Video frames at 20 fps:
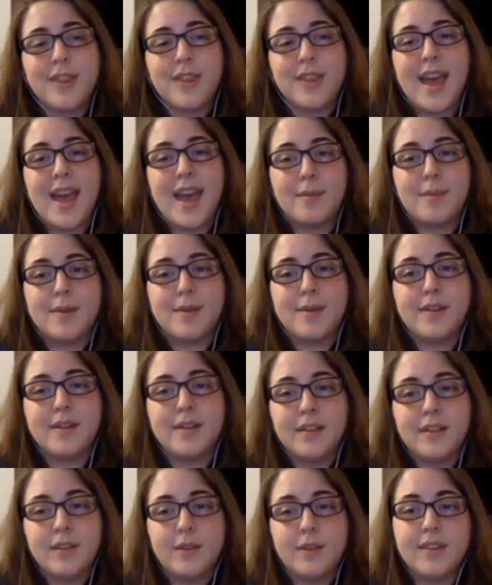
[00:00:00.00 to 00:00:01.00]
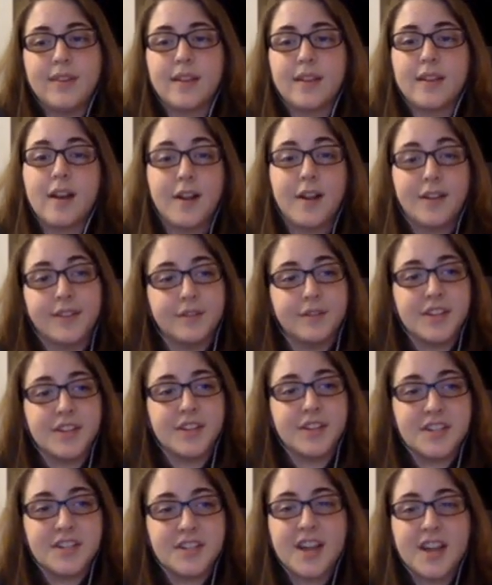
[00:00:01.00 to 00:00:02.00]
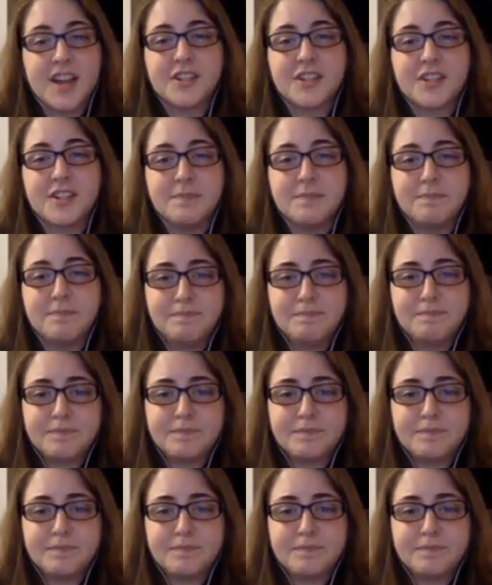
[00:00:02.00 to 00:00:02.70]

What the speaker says: they happen using conservation action.